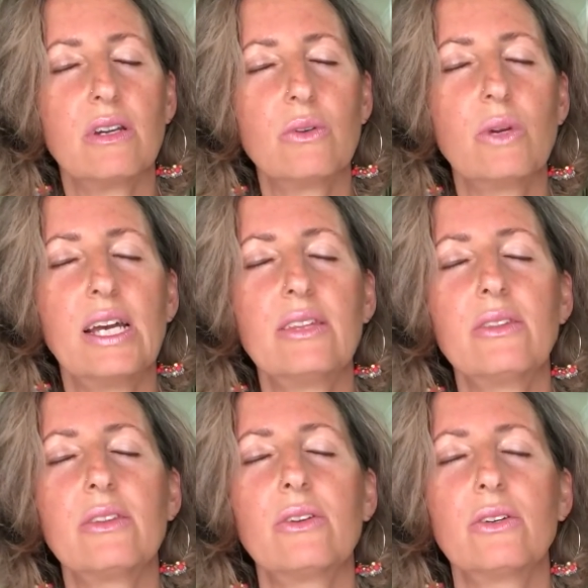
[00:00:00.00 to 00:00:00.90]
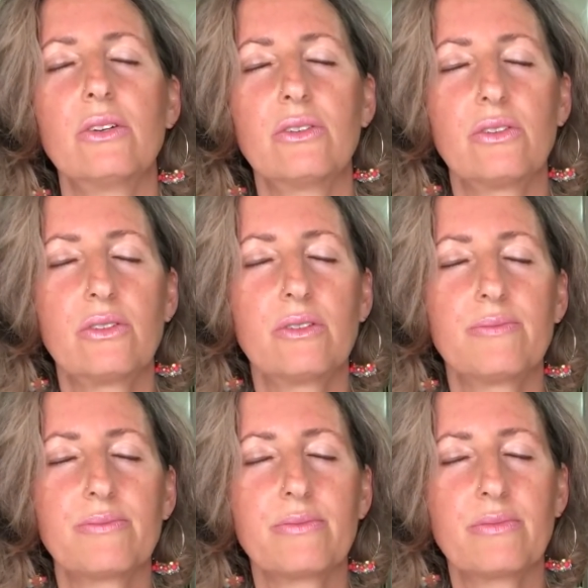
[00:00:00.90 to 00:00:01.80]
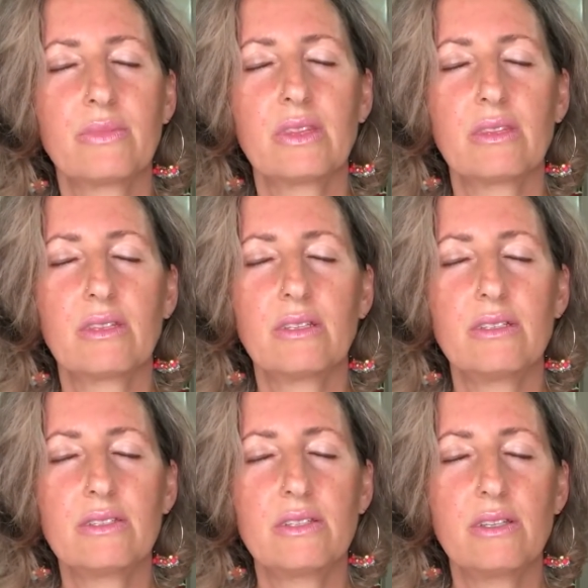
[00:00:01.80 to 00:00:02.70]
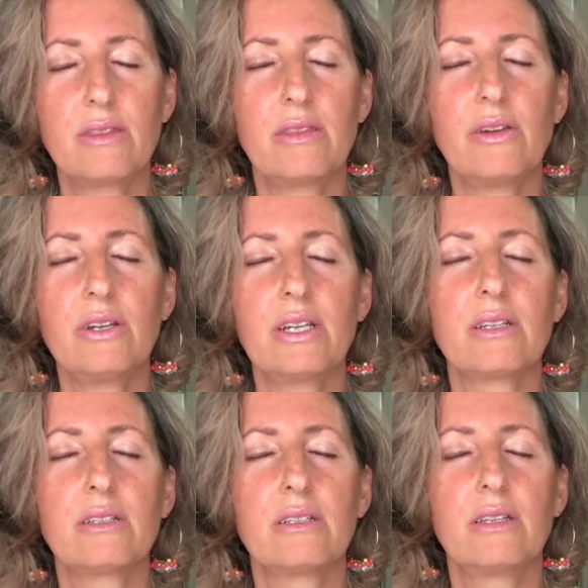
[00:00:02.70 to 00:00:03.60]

around the earth. It's an etheric,